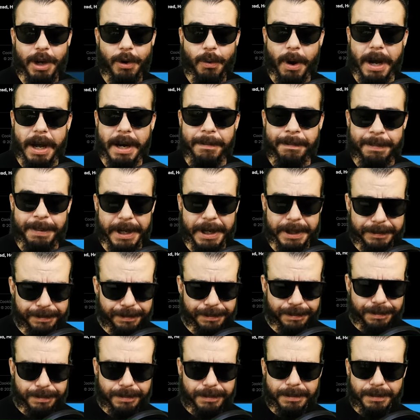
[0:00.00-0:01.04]
quite a bit.
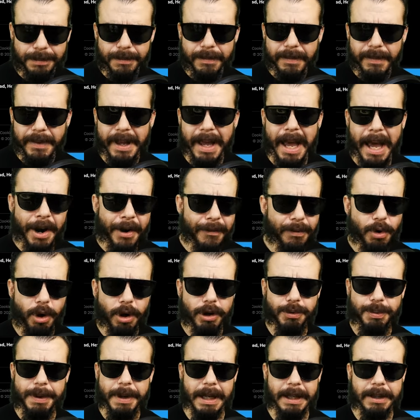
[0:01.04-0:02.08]
And of
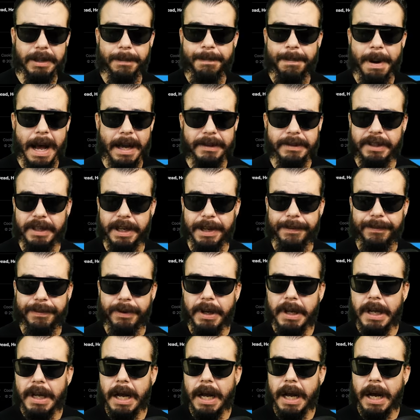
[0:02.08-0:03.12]
course, we got the positive,
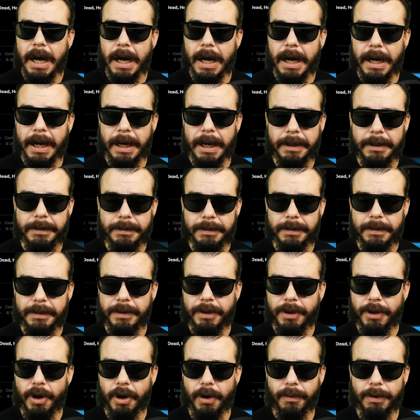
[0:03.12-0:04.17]

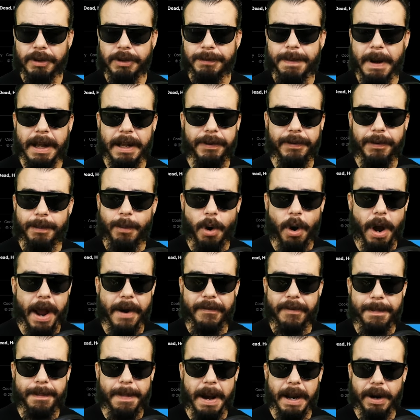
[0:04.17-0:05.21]
you know, response from
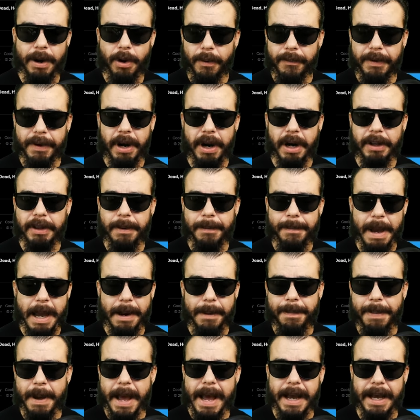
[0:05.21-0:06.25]
everybody over here on the
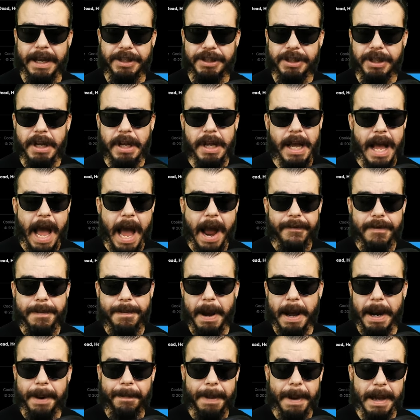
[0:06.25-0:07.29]
main page.
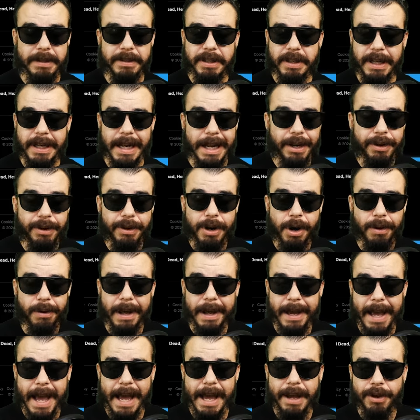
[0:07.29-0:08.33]
Everybody basically letting you know,
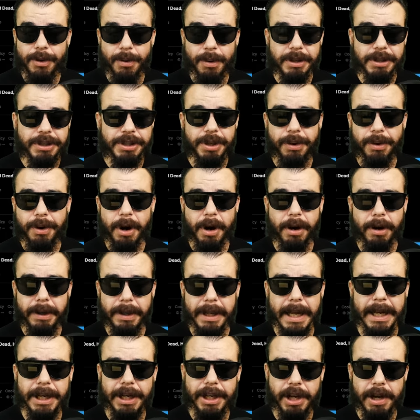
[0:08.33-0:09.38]
like, hey, you are still
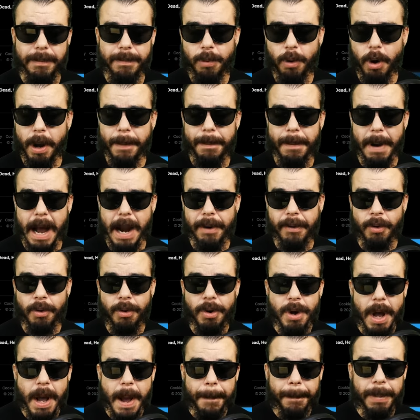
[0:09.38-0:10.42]
early on the good boy Myro.
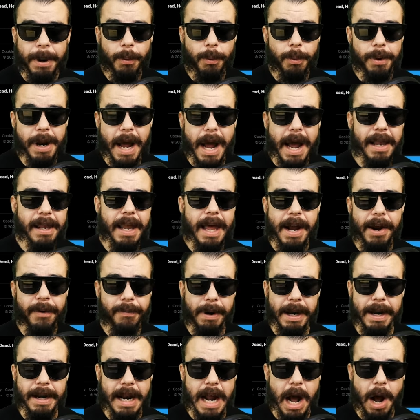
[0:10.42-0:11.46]
But what I like
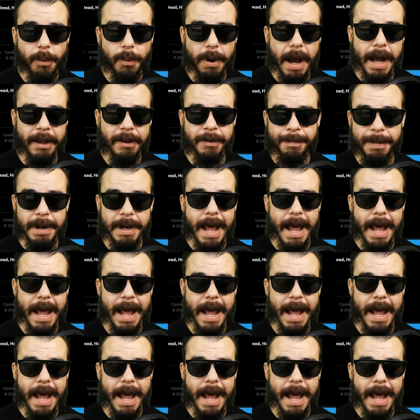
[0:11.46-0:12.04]
right now, what has been